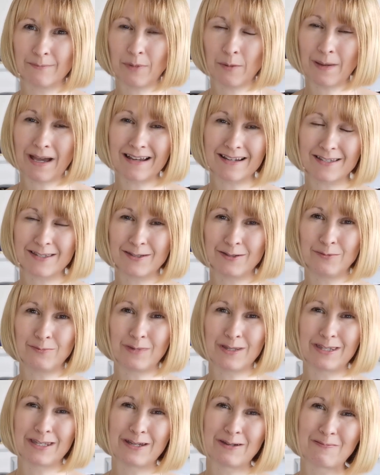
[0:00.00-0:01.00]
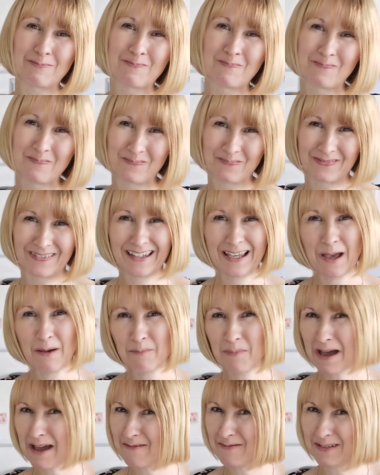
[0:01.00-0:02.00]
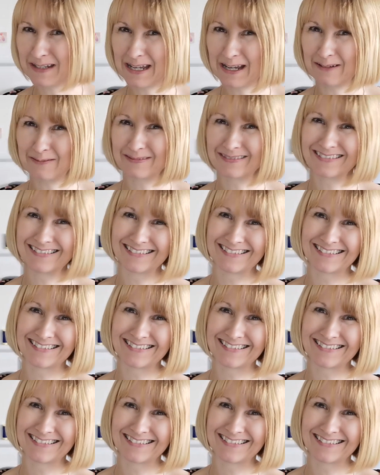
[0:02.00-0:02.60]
be back soon with you. Bye for now.